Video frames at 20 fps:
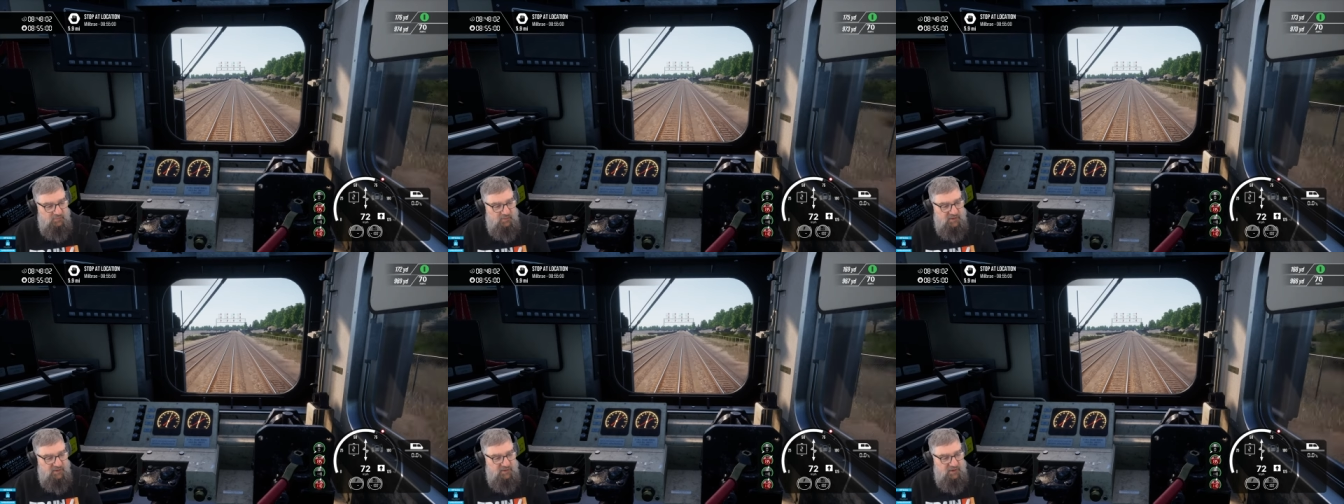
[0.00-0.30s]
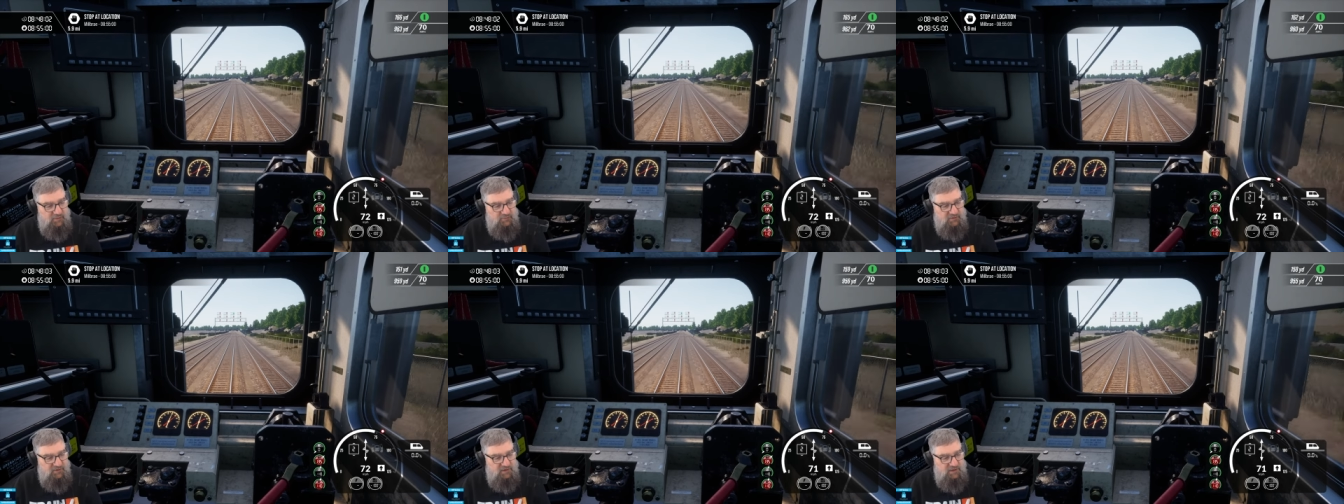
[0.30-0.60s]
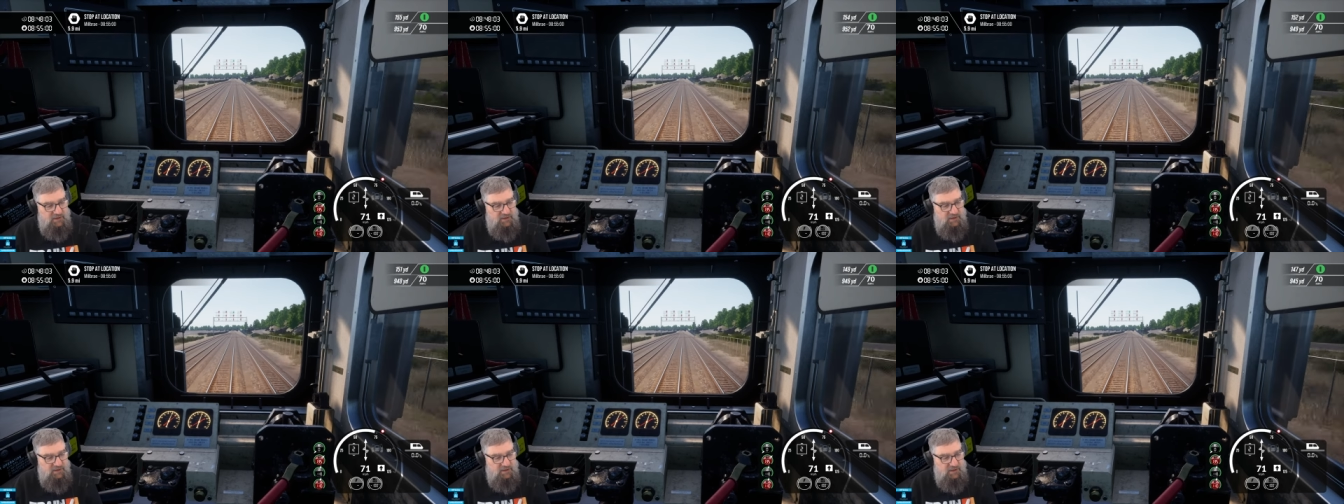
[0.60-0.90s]
Mayhem
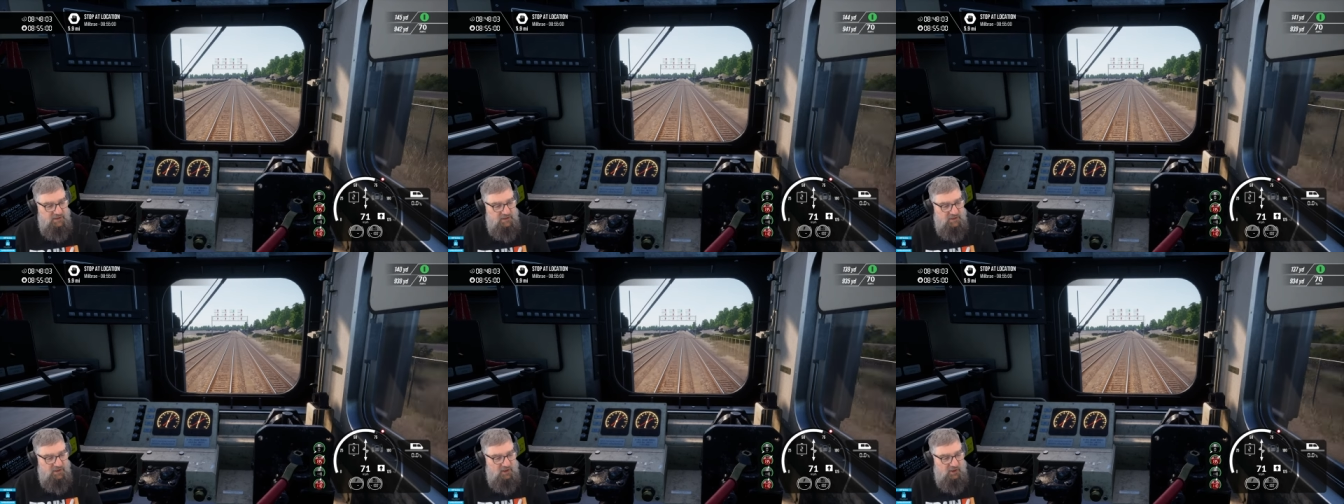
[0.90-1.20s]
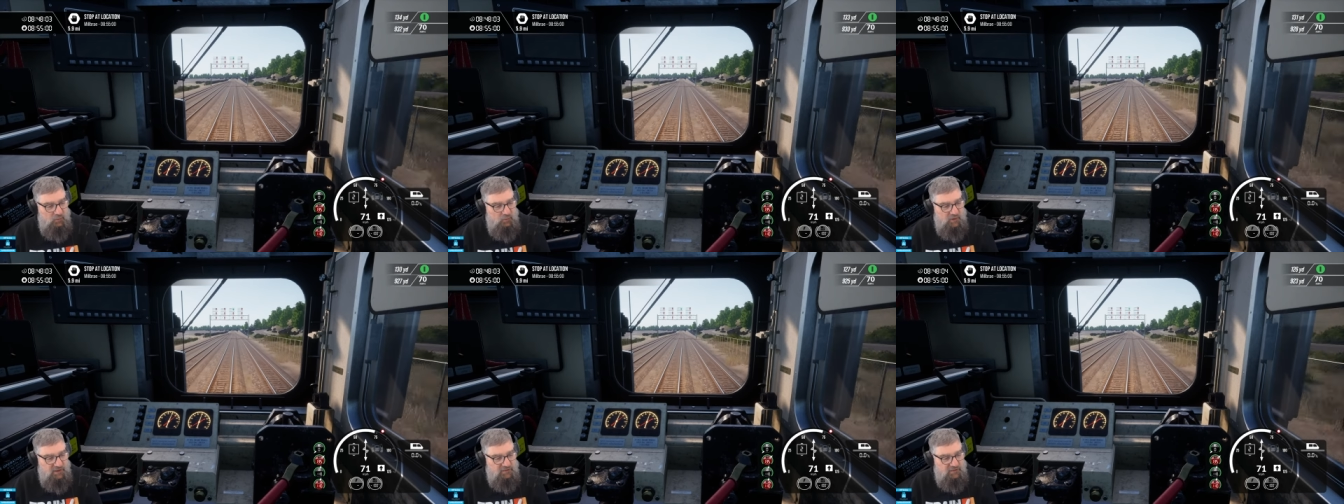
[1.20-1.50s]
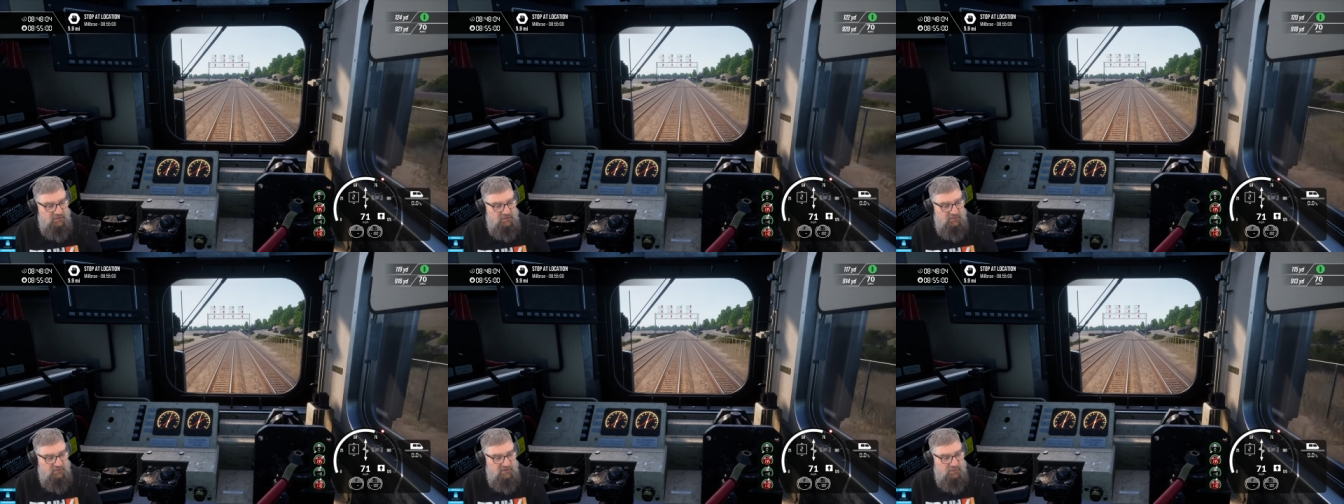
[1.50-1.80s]
saying he can't wait
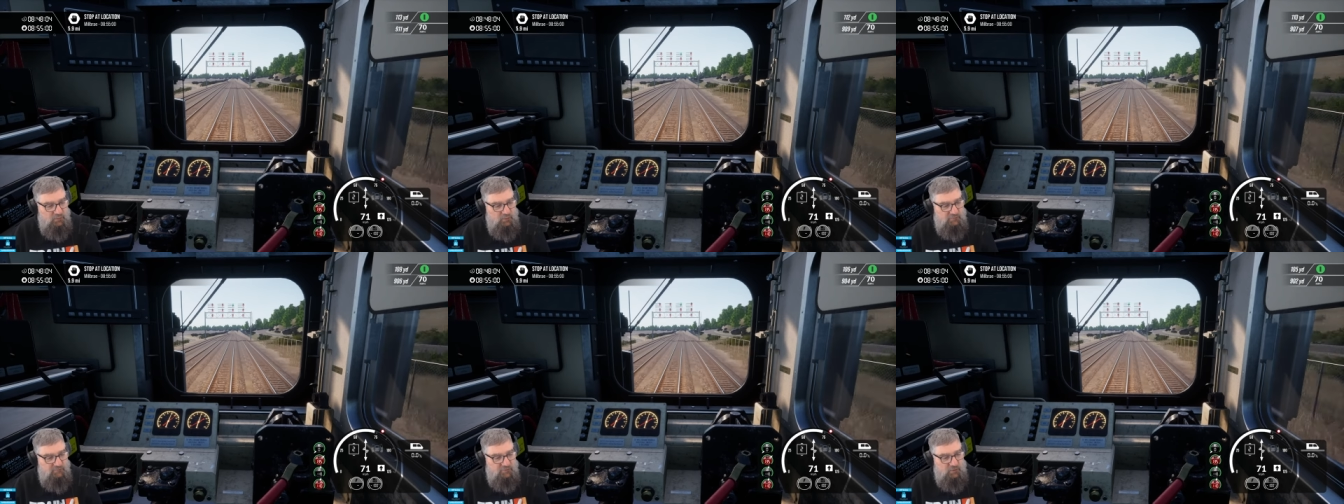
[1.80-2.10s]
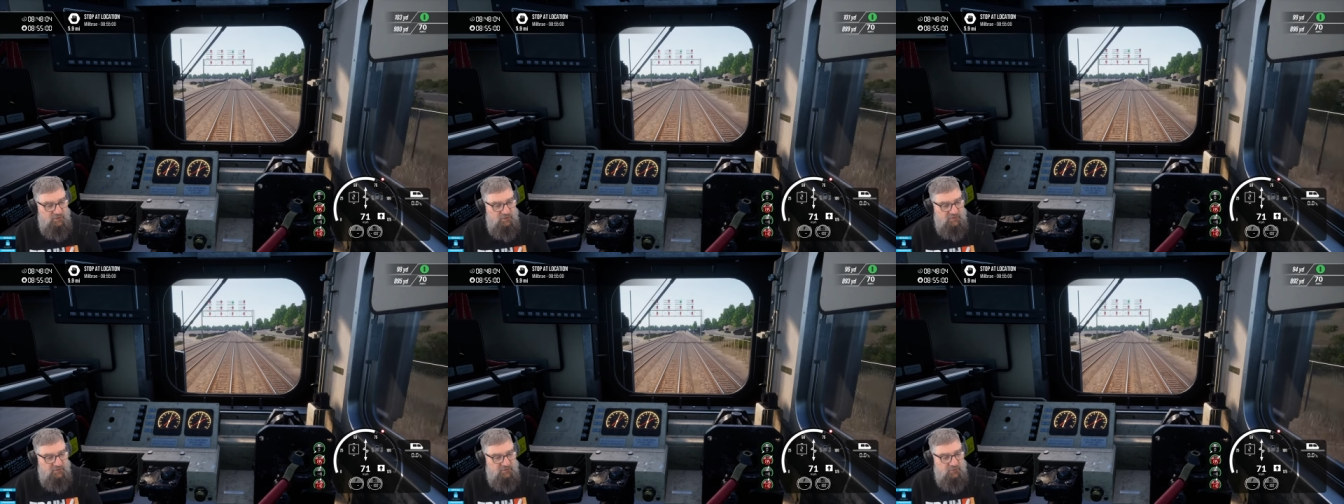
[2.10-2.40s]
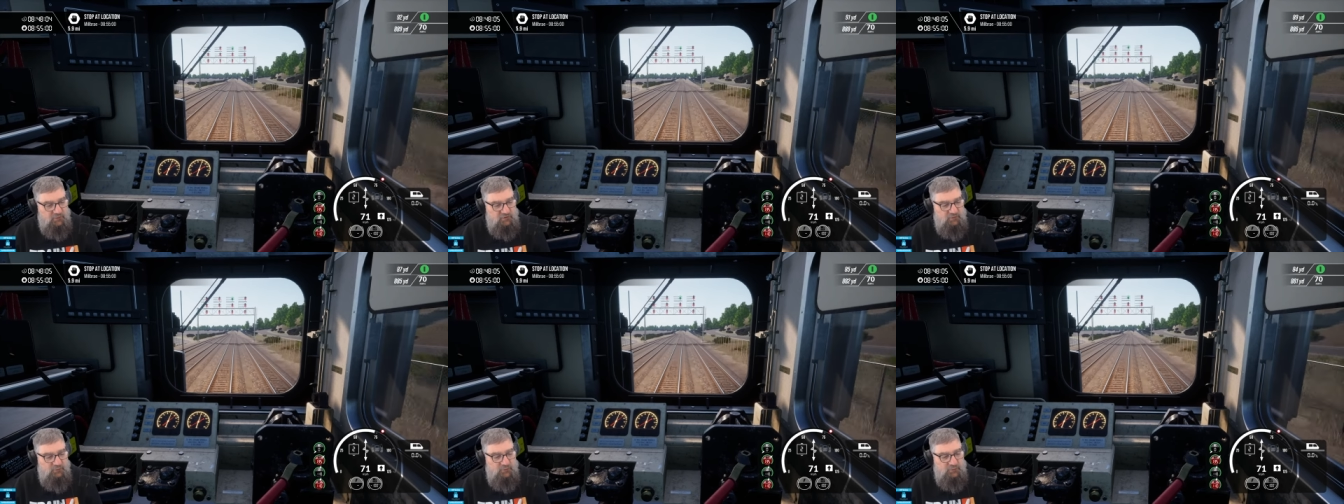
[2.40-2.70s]
to see what Flying
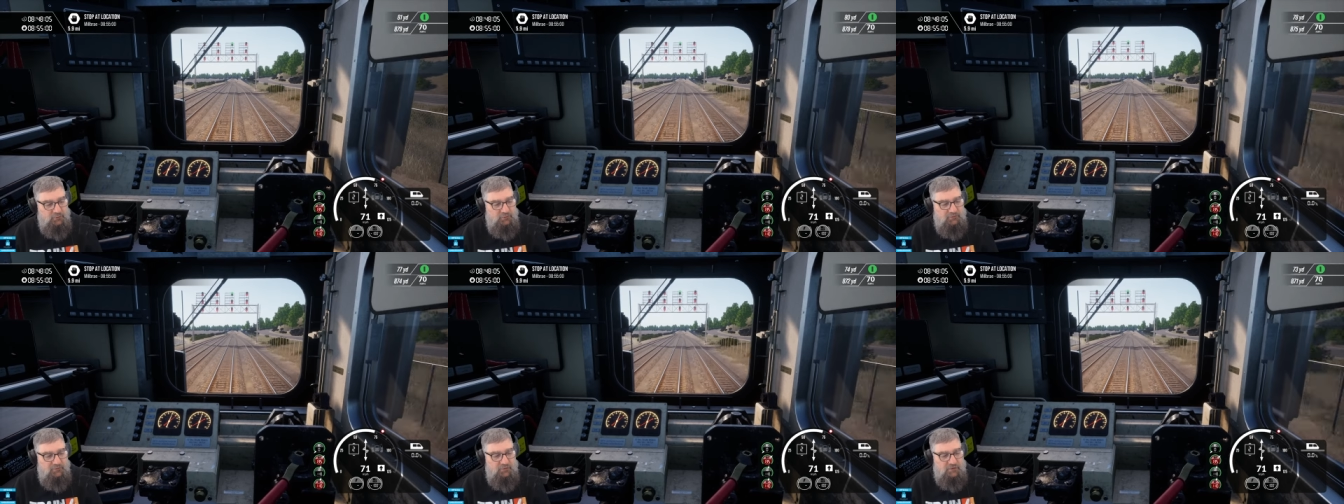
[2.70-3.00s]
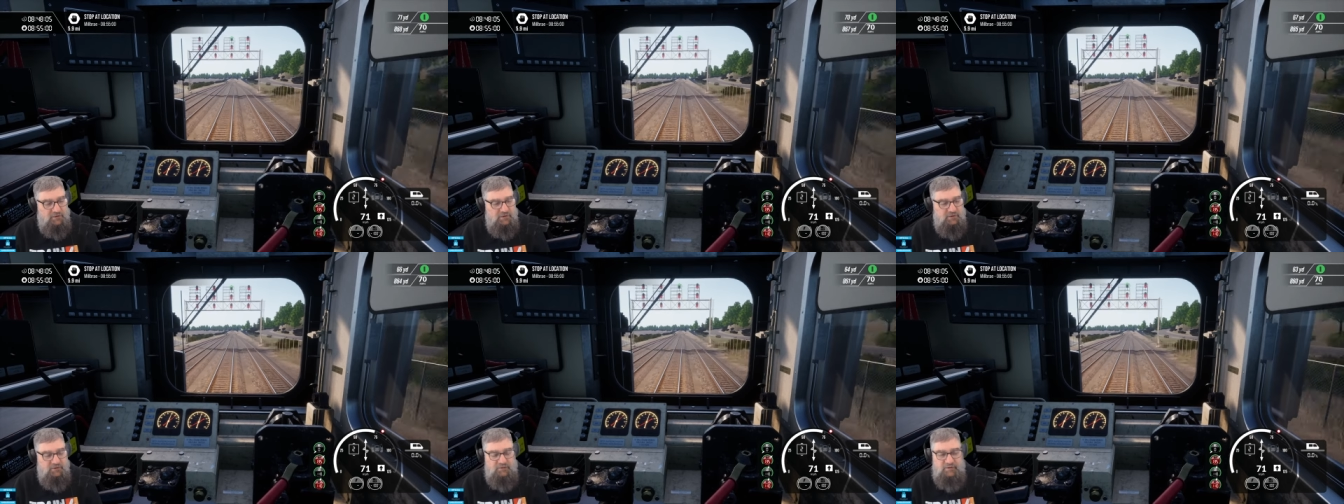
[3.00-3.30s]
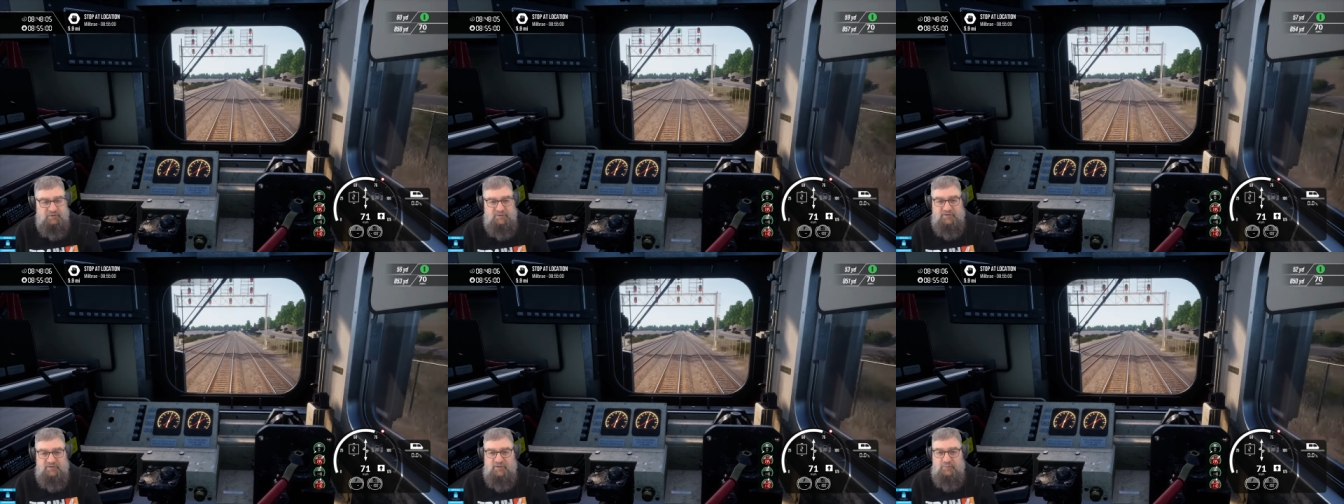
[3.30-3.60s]
Scotsman looks like in
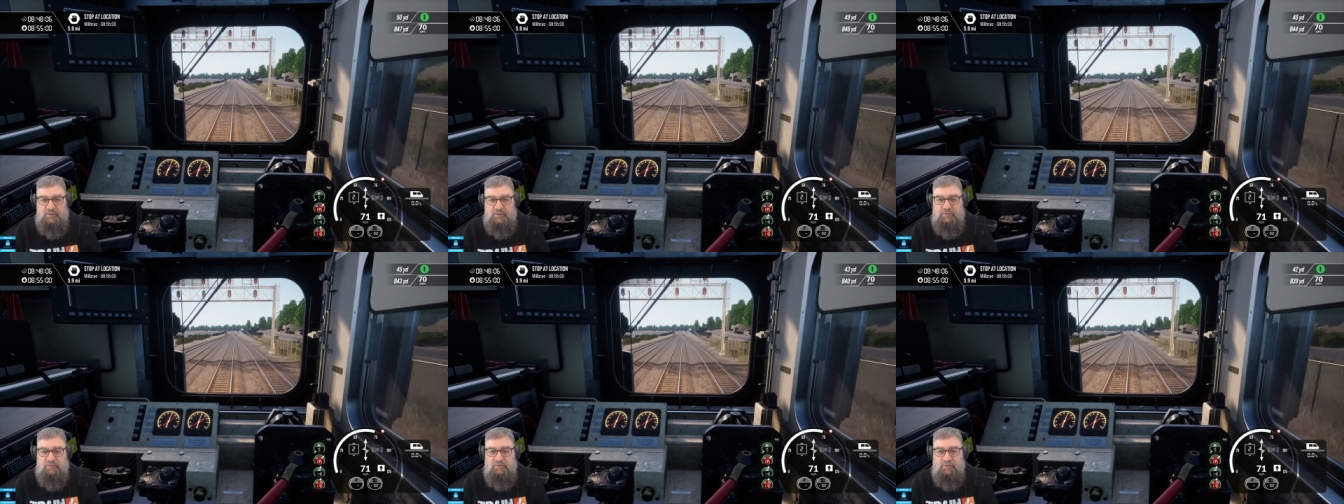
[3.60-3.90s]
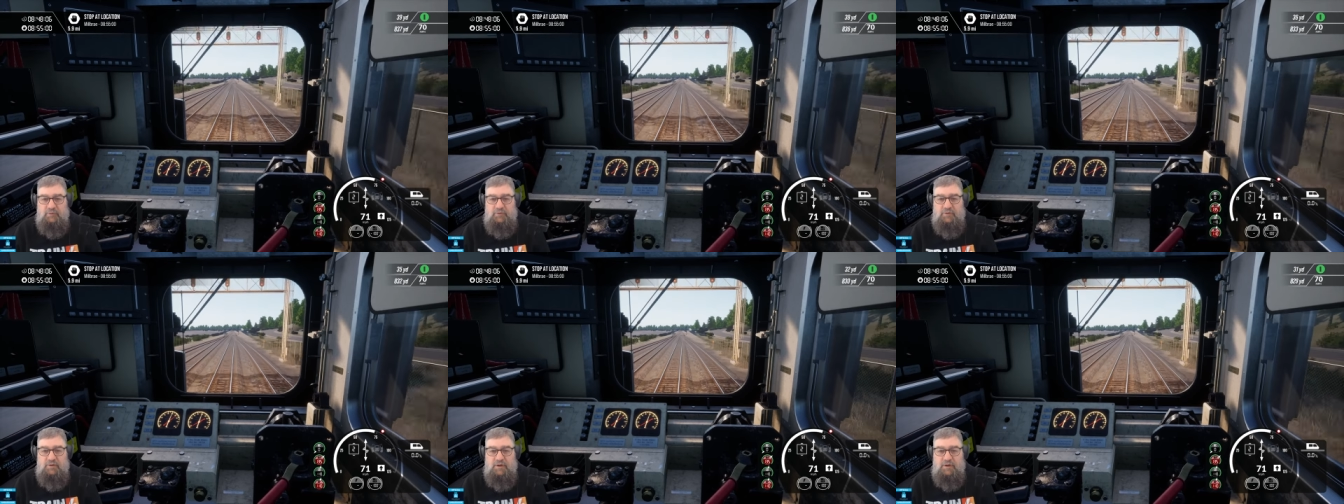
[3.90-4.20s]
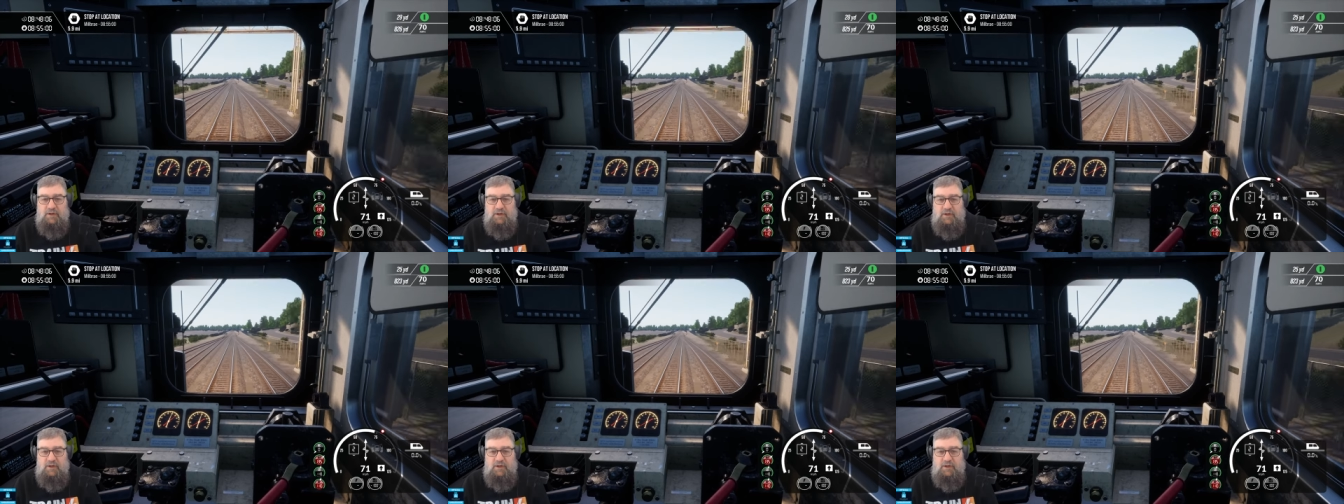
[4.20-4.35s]
TSW4.